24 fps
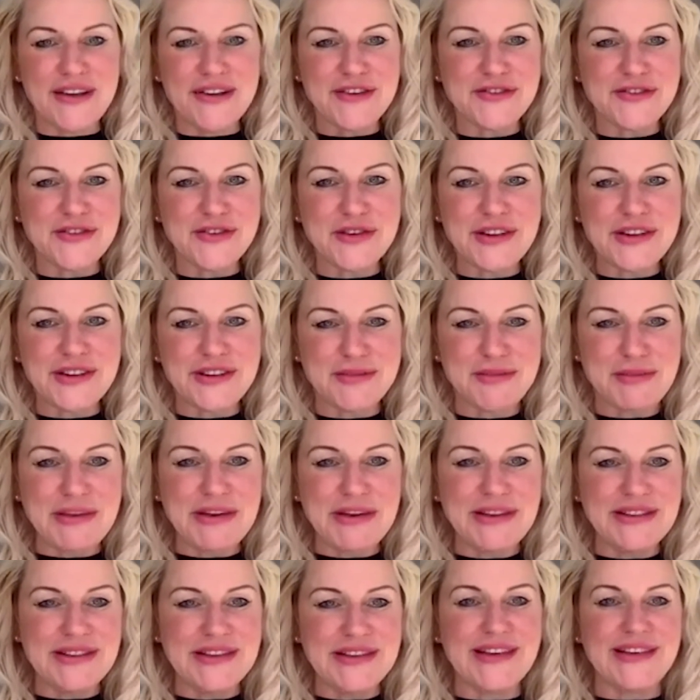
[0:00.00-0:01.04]
falling to
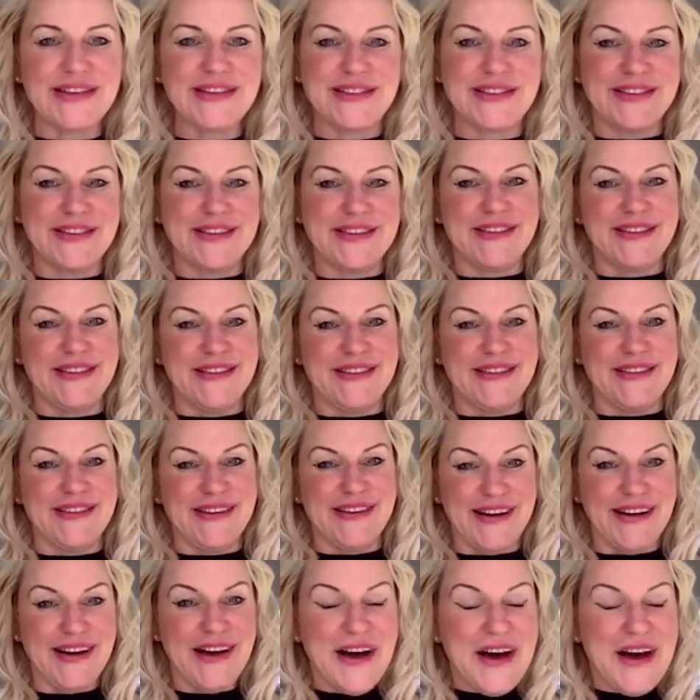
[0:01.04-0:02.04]
pieces. But